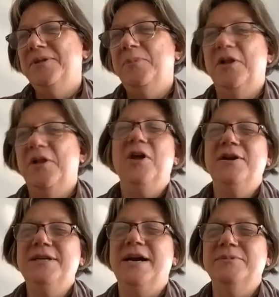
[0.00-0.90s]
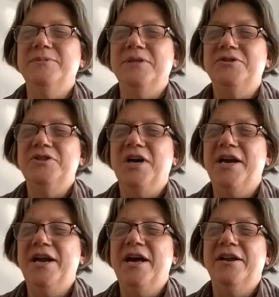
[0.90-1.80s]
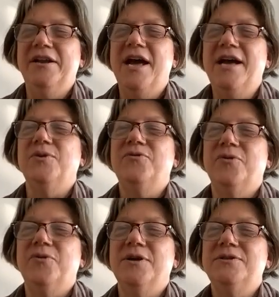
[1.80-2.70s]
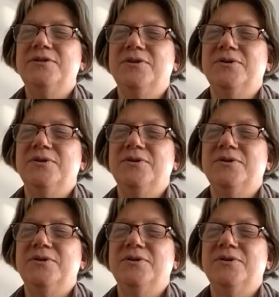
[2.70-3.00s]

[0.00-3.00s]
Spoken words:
it's been a long time since China had natural forests.